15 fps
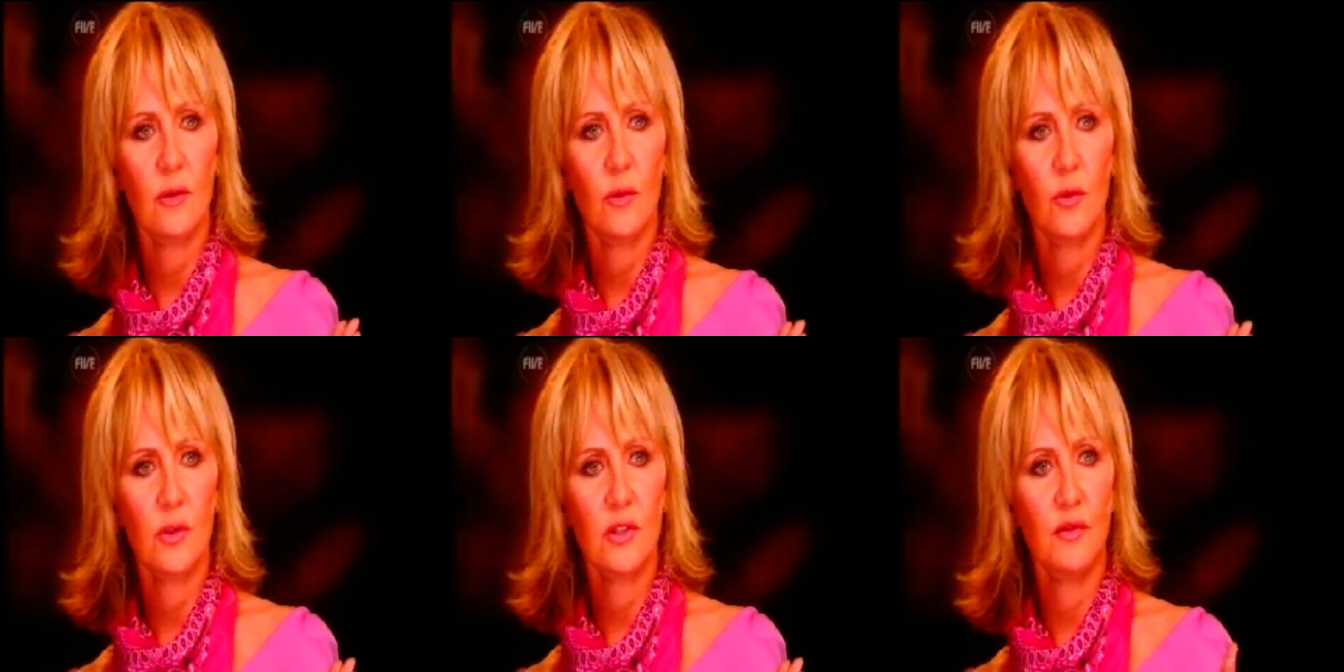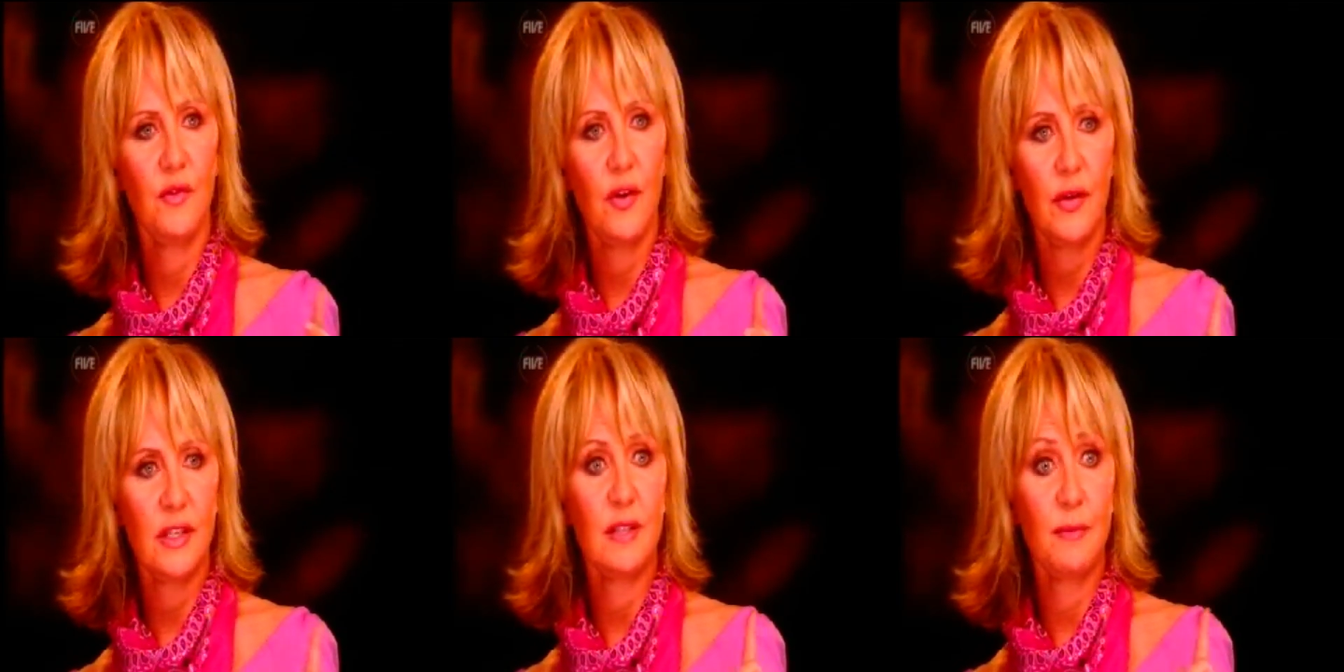was a
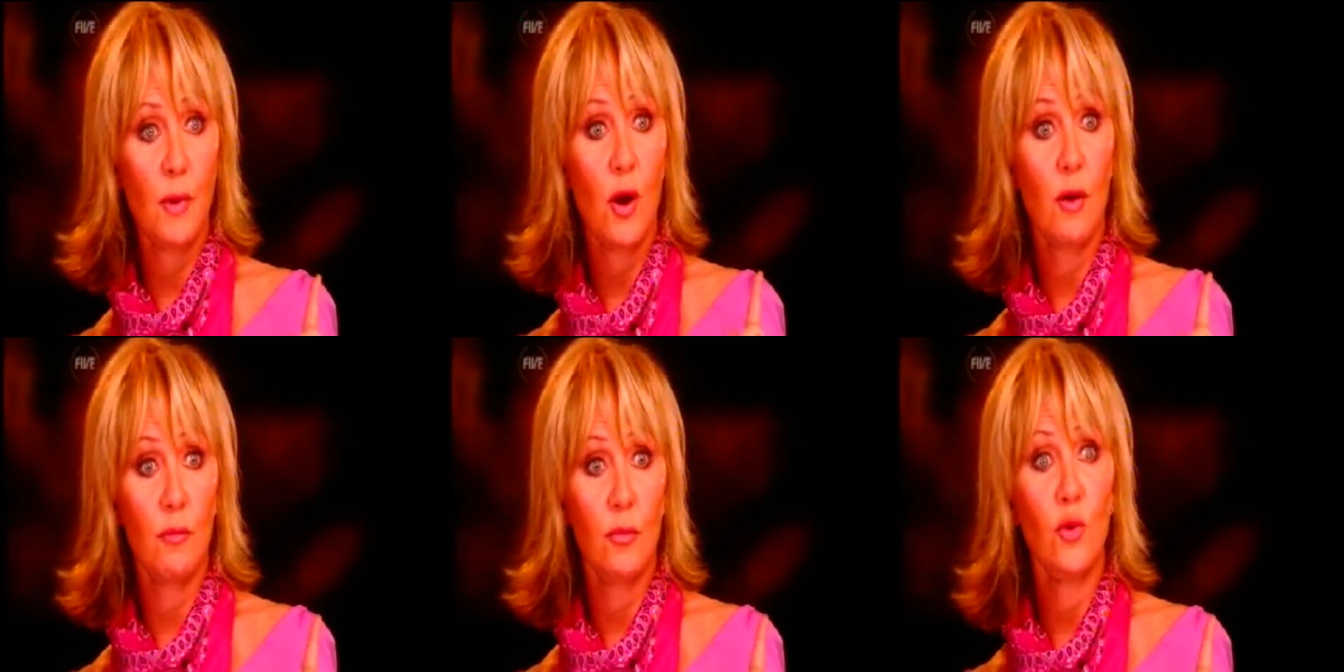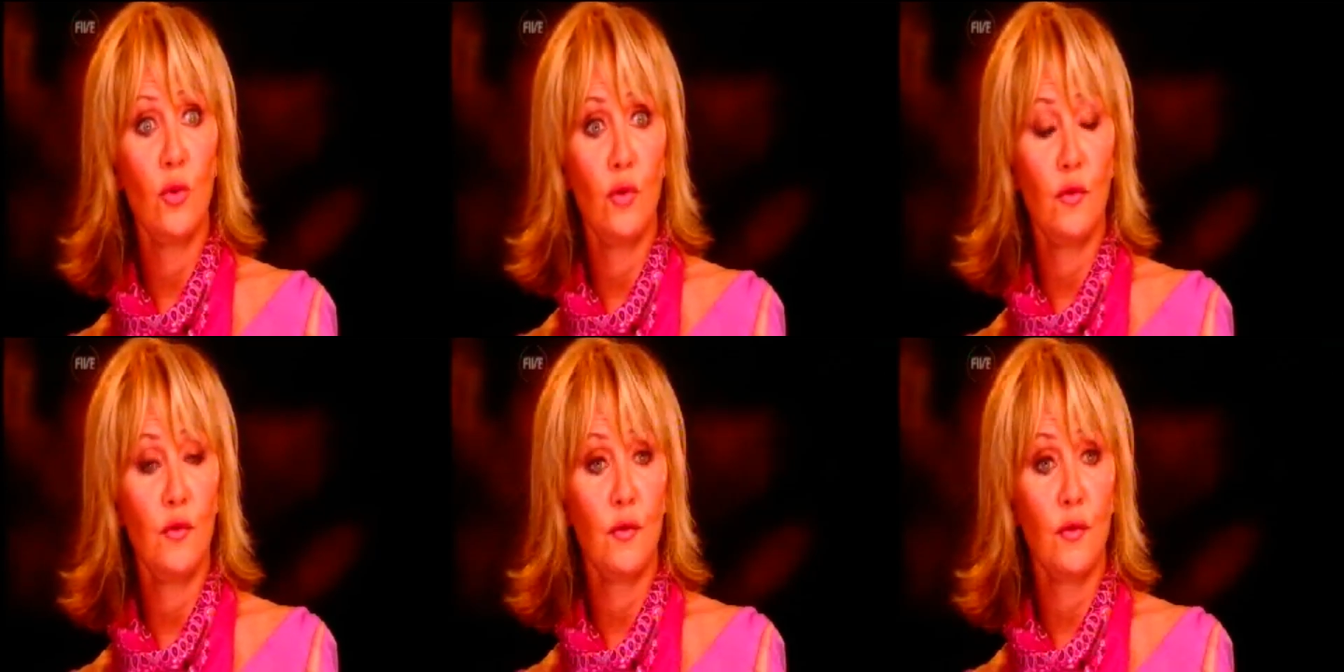very smart
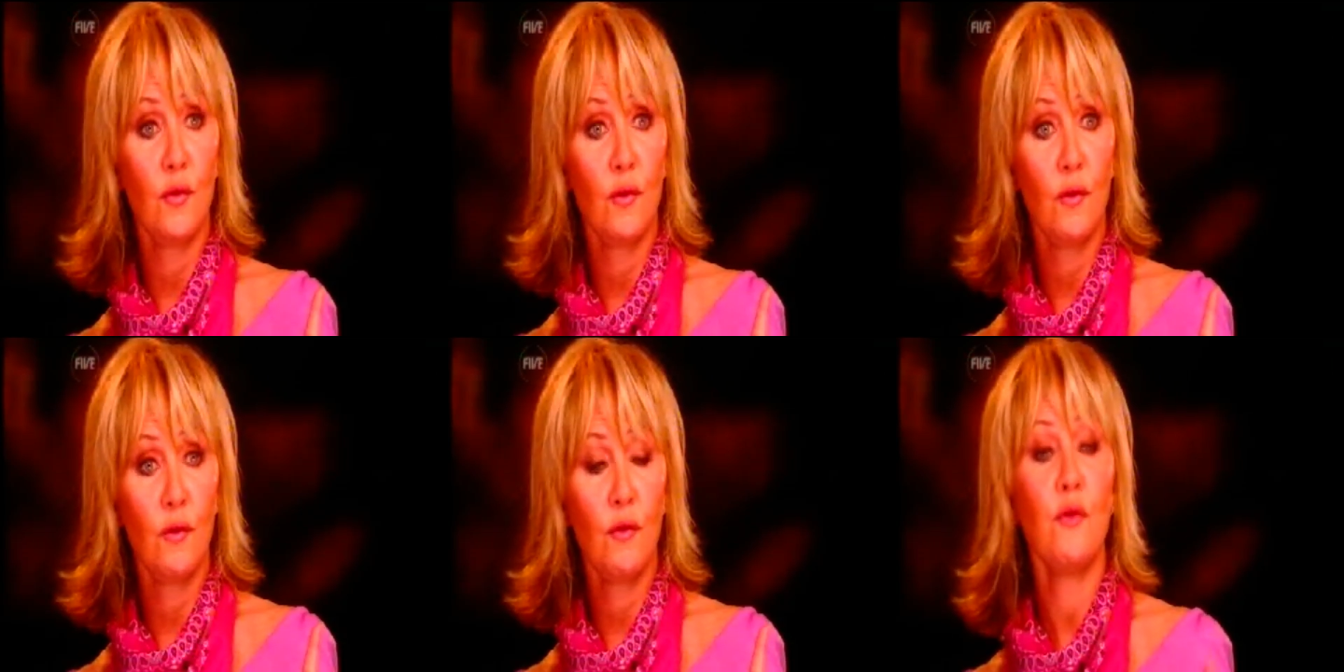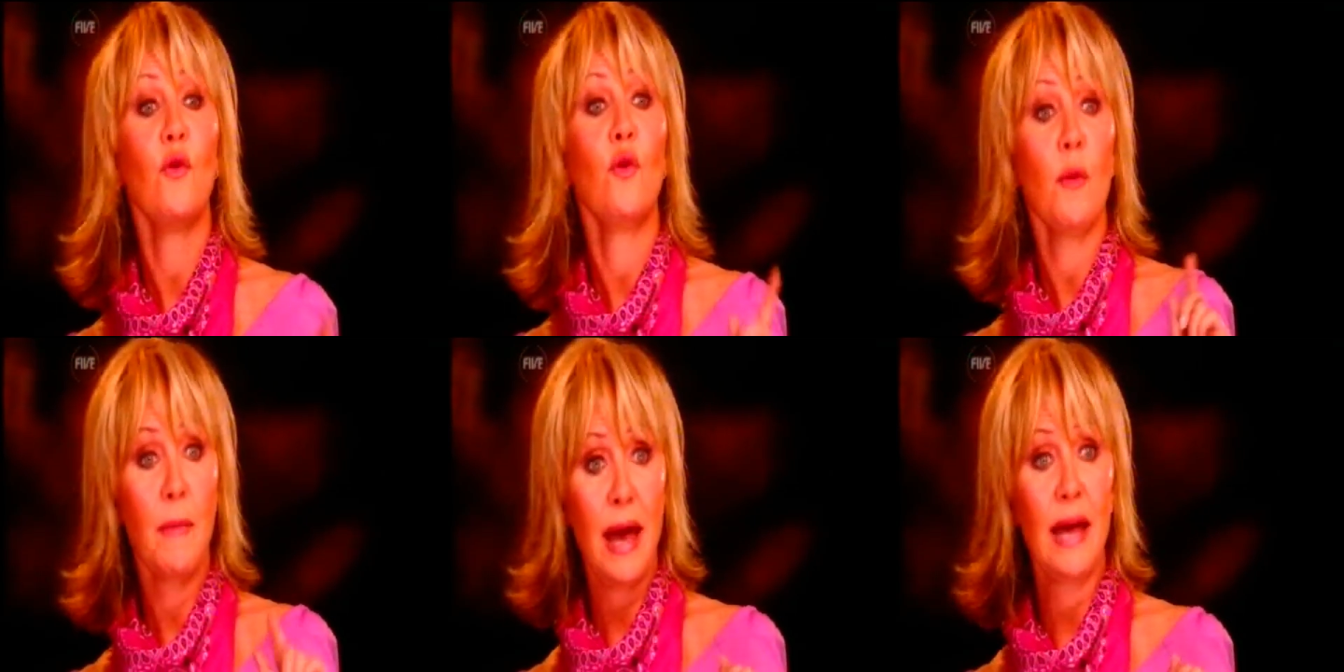move for
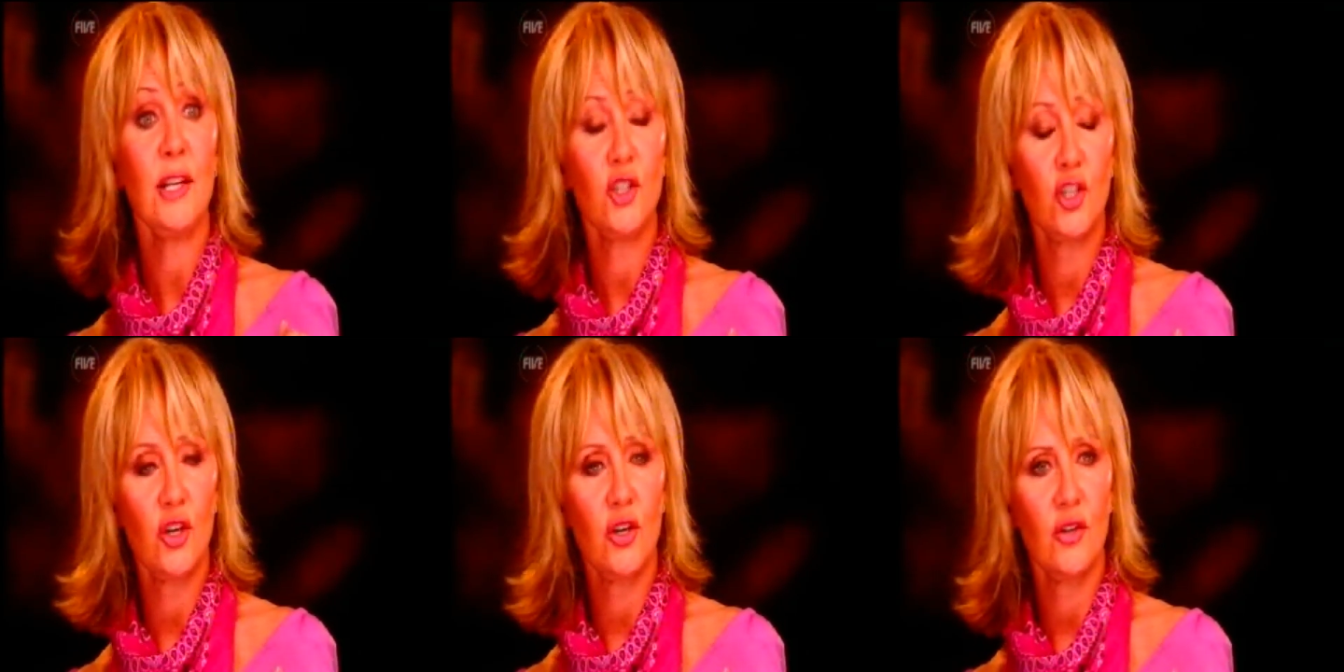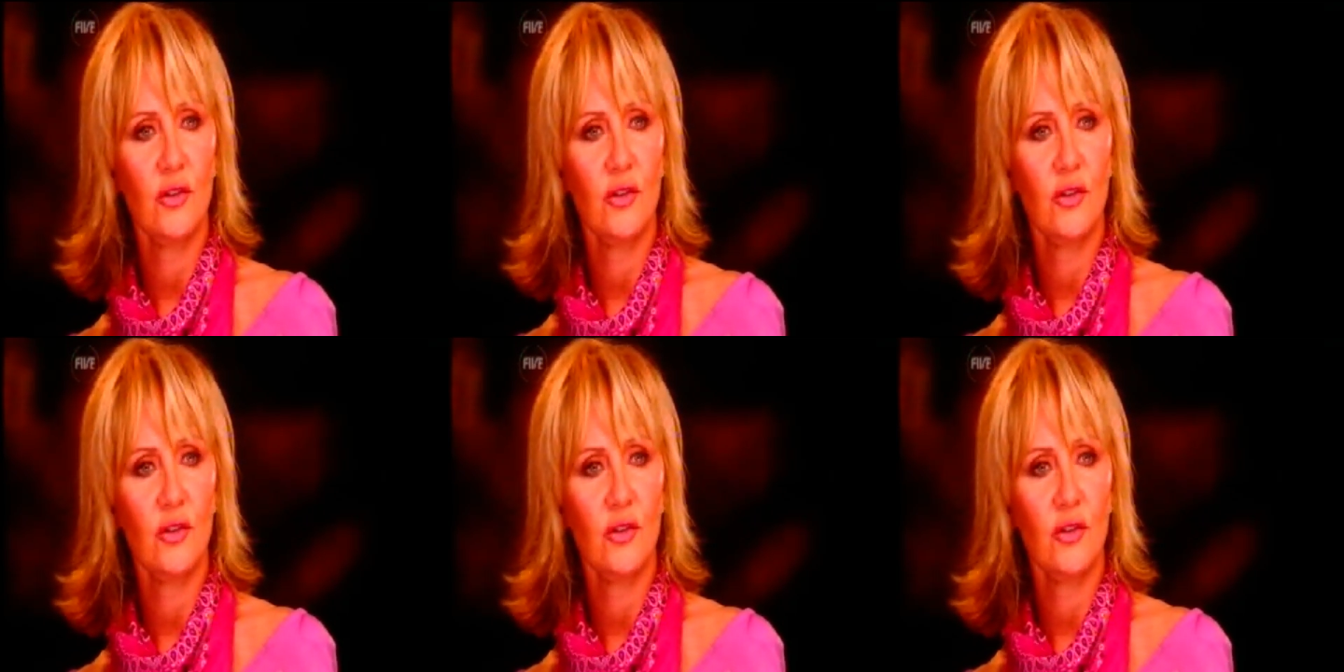a manager.